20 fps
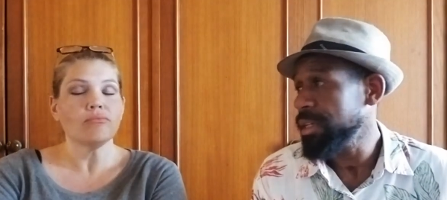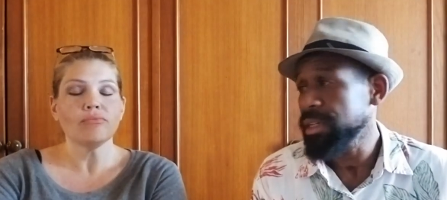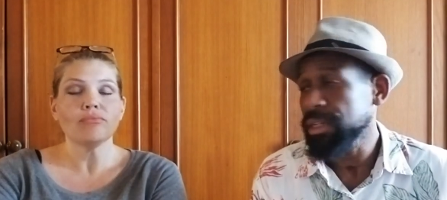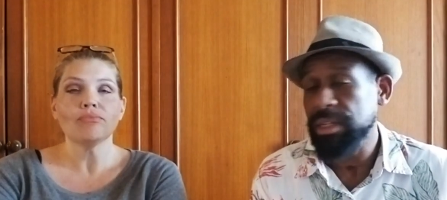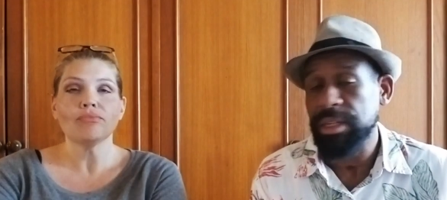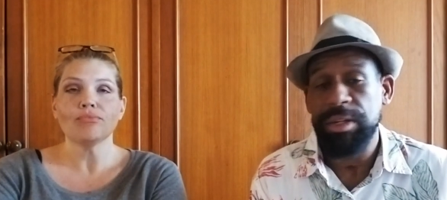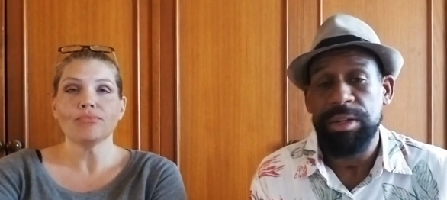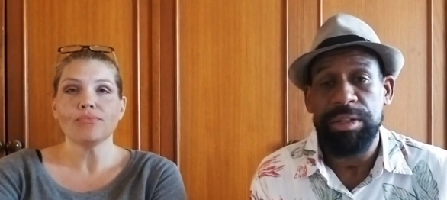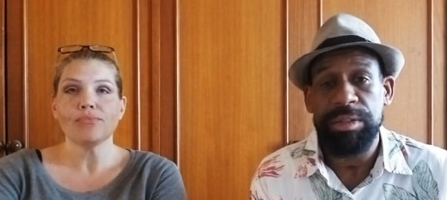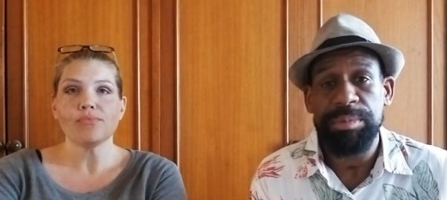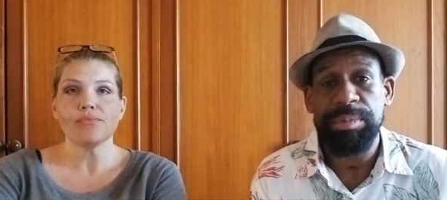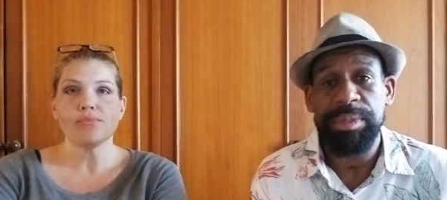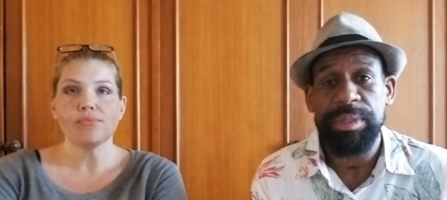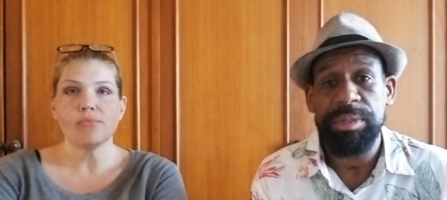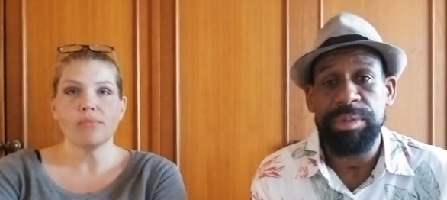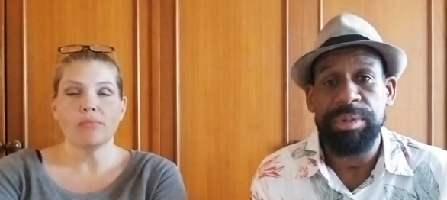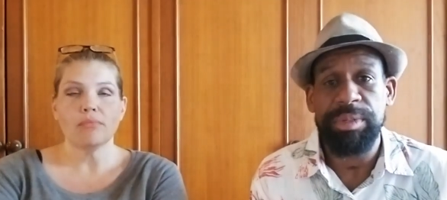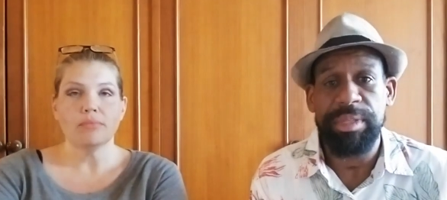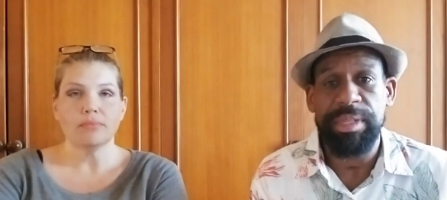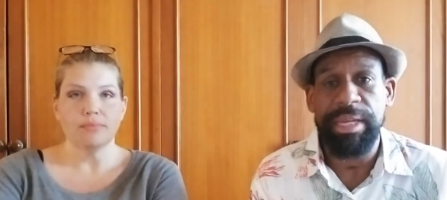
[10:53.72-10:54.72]
Speaker 1: You know, he's been
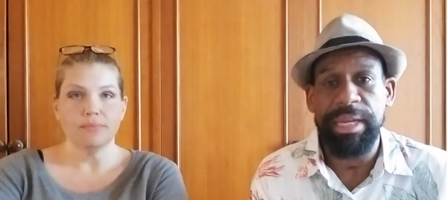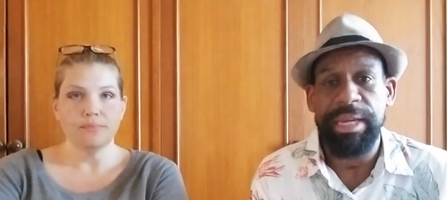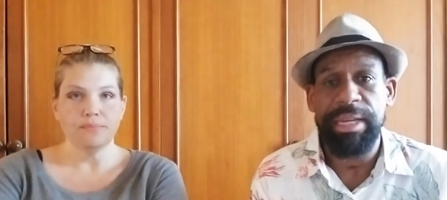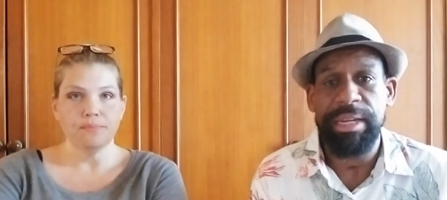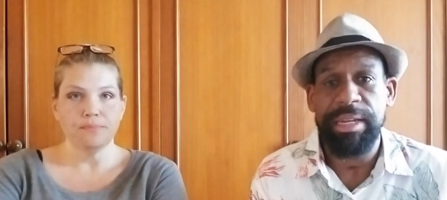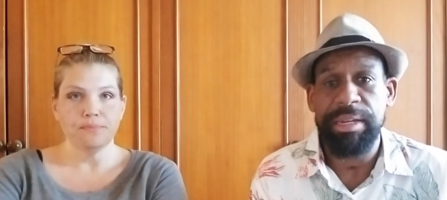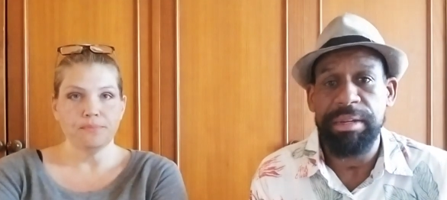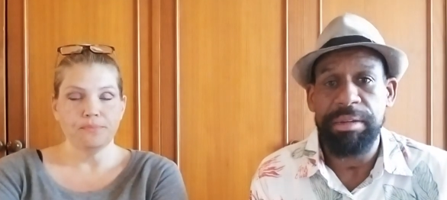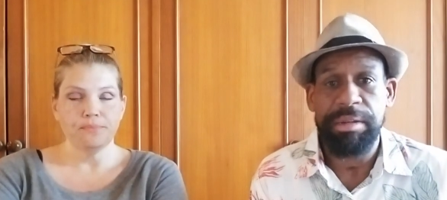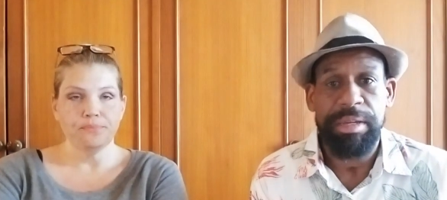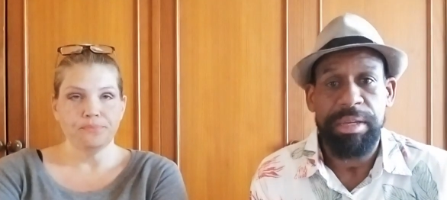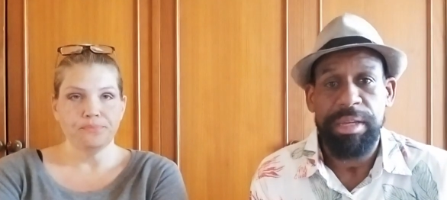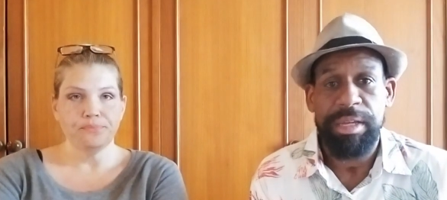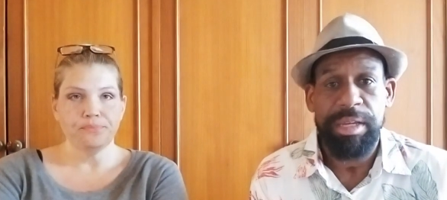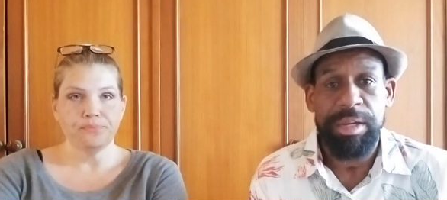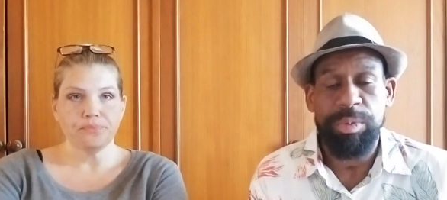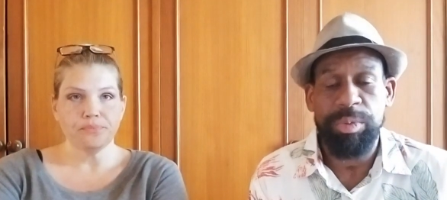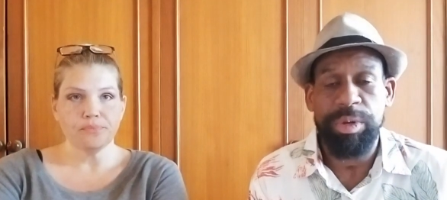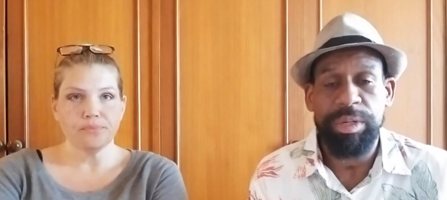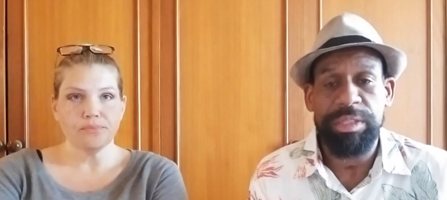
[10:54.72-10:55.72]
doing that and it
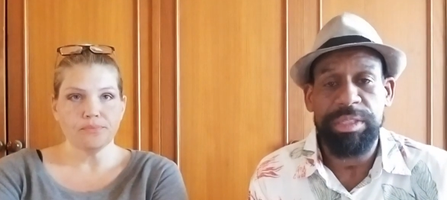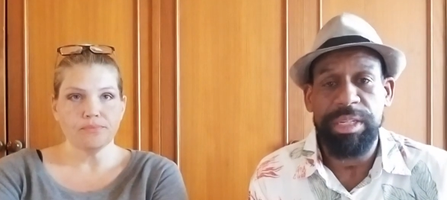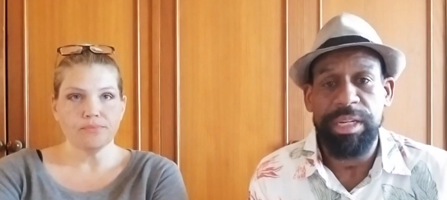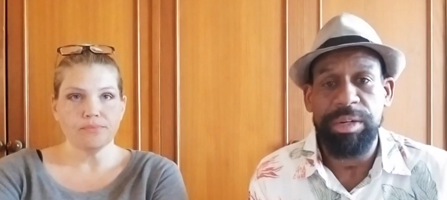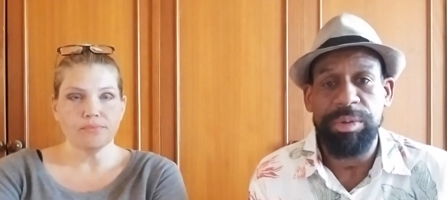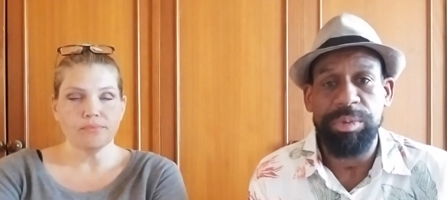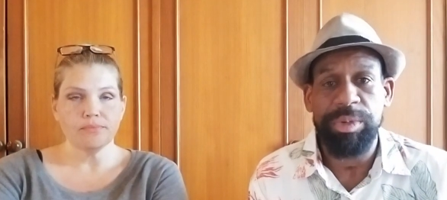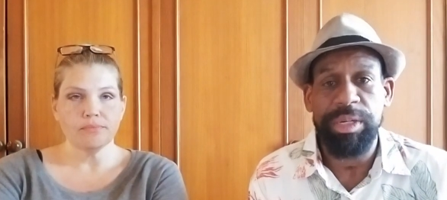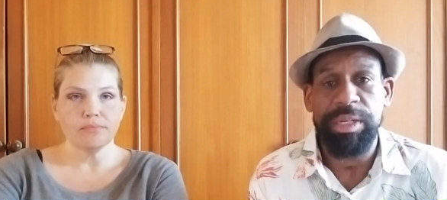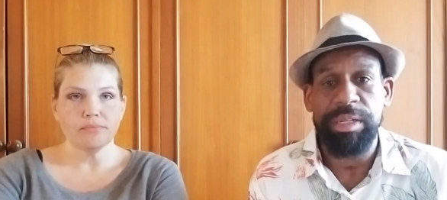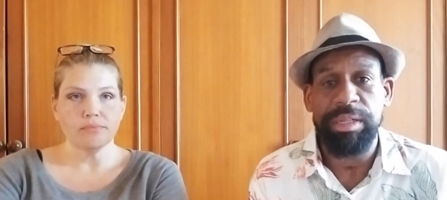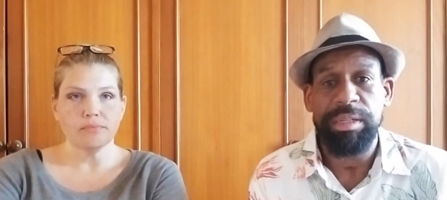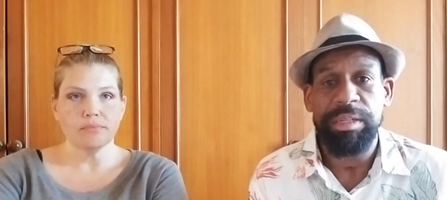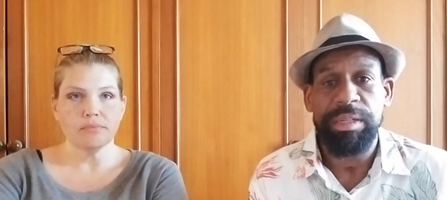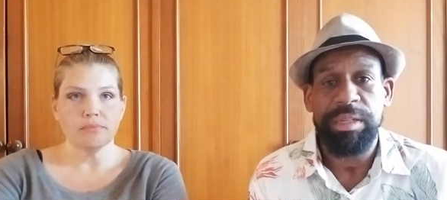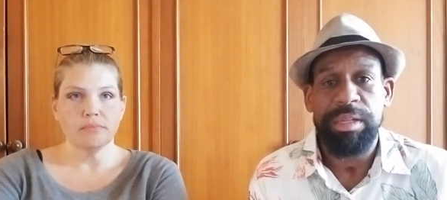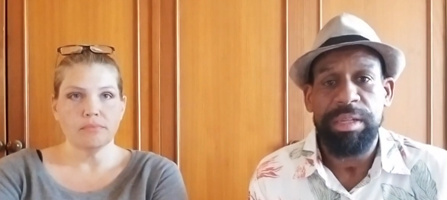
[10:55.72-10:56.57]
works out well.